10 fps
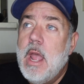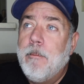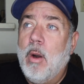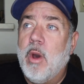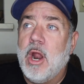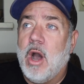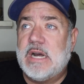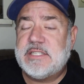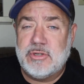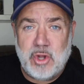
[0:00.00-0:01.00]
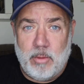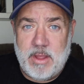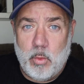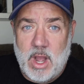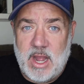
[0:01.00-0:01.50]
But what it also told me
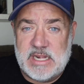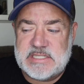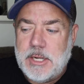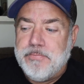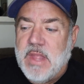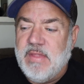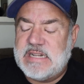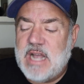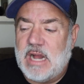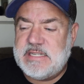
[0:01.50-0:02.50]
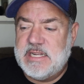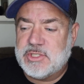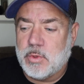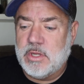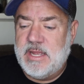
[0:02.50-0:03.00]
was, that Tati is
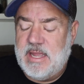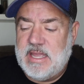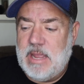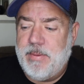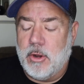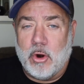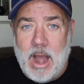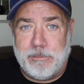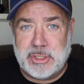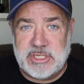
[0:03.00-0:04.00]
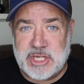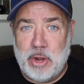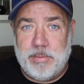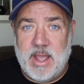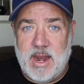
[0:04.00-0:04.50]
really keeping her options
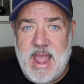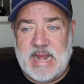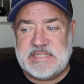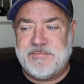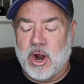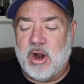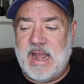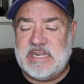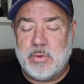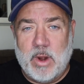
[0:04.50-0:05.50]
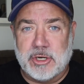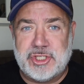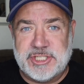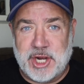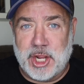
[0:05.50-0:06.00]
open as far as where
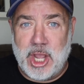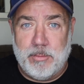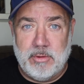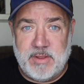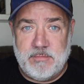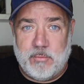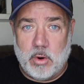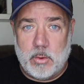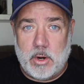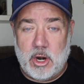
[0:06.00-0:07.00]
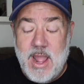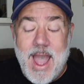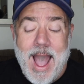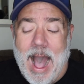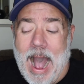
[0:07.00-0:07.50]
she's going to go moving forward.
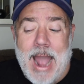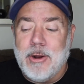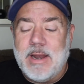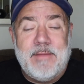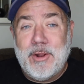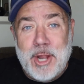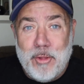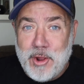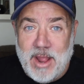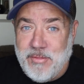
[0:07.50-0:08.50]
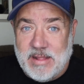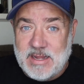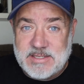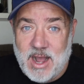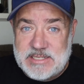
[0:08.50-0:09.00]
I don't even know that I think
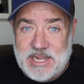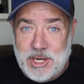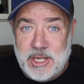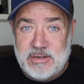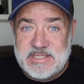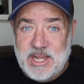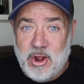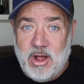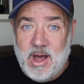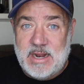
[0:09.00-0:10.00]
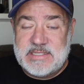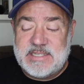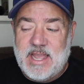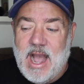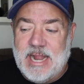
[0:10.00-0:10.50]
that Tati knows, in all
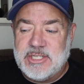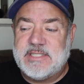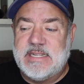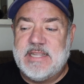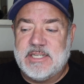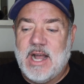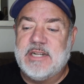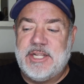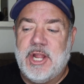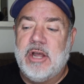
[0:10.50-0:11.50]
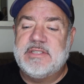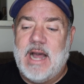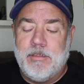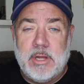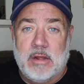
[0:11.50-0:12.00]
honesty. I just think that Tati knows
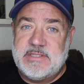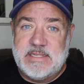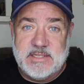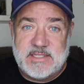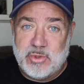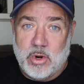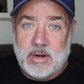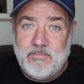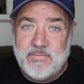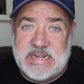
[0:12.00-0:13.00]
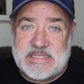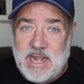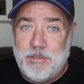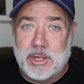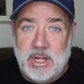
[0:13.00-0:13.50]
I'm closing this door. It's
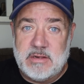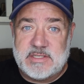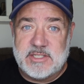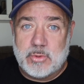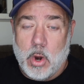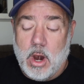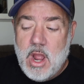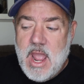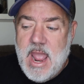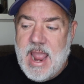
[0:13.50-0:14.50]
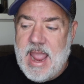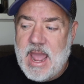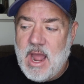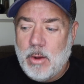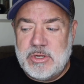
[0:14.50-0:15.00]
time to close this door.
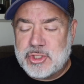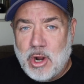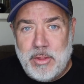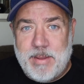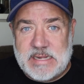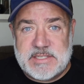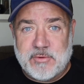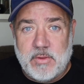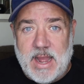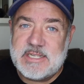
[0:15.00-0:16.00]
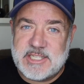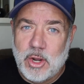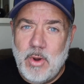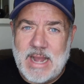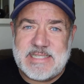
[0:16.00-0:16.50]
And I wish her all the best for that.
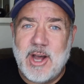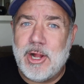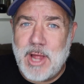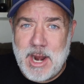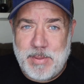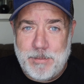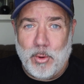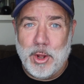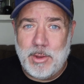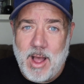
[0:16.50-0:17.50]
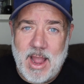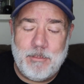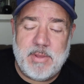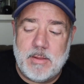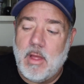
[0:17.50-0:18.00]
So I saw a lot of people
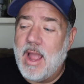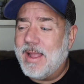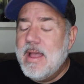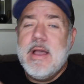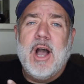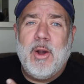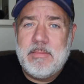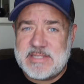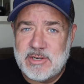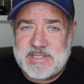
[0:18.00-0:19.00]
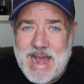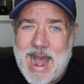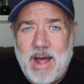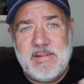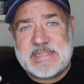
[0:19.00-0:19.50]
online being like, oh, I'm so
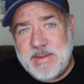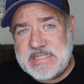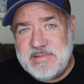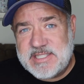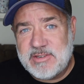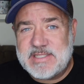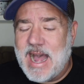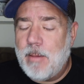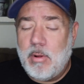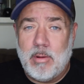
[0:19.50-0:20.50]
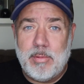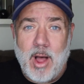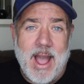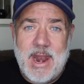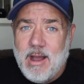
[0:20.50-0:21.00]
sad. This makes me so sad, blah, blah,
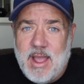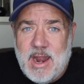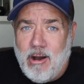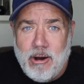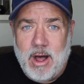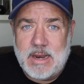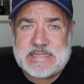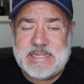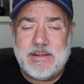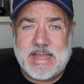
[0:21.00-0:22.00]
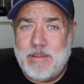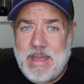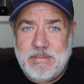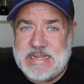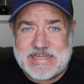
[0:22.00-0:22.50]
blah. And, in all honesty, like, it
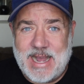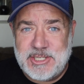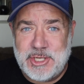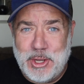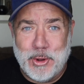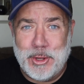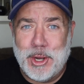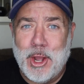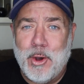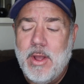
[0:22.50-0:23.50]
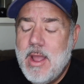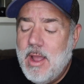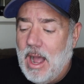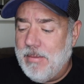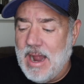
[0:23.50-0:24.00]
made me sad too, you know?
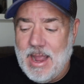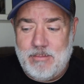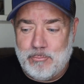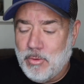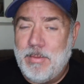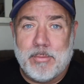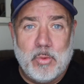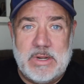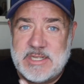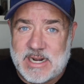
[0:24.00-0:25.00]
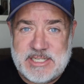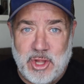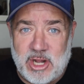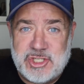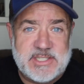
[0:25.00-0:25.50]
I mean, I remember when Tati
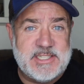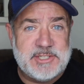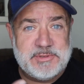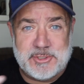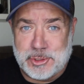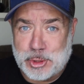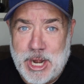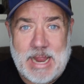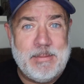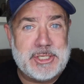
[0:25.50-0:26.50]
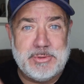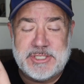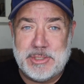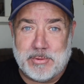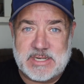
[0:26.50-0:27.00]
launched this and this was her dream and she was
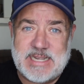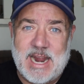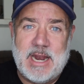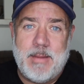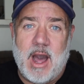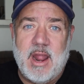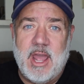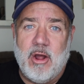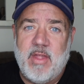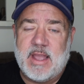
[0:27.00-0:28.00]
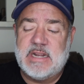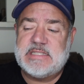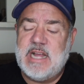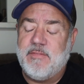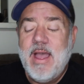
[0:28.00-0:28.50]
super excited about it and all that kind of
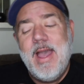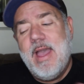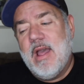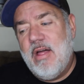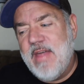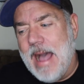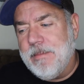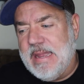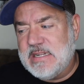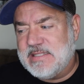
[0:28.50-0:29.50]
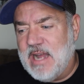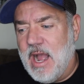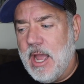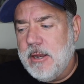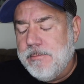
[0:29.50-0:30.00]
stuff. That being
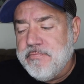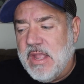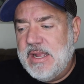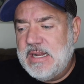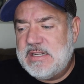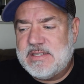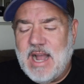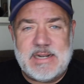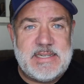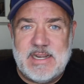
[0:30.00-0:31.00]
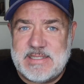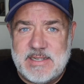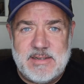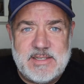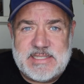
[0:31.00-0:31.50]
said, Tati
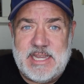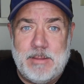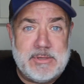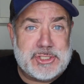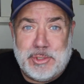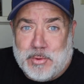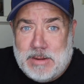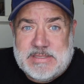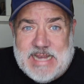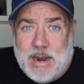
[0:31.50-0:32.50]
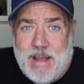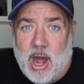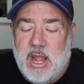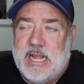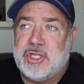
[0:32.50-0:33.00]
doesn't seem super upset
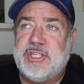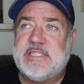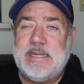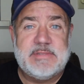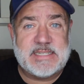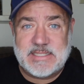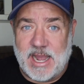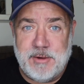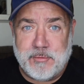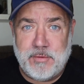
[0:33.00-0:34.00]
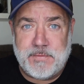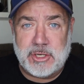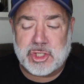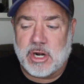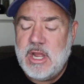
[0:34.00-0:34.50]
about it. She seems excited for the
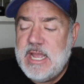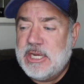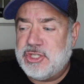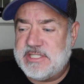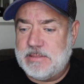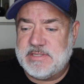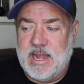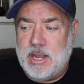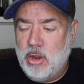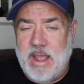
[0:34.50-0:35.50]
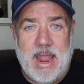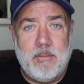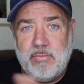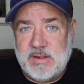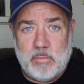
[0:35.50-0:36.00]
future. She seems like,
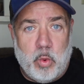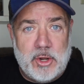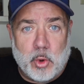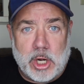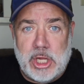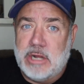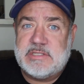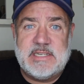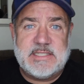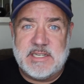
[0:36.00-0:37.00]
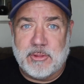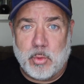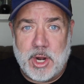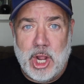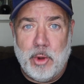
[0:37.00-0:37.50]
okay, one door closes, another
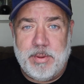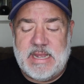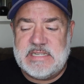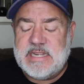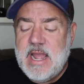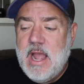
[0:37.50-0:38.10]
one opens.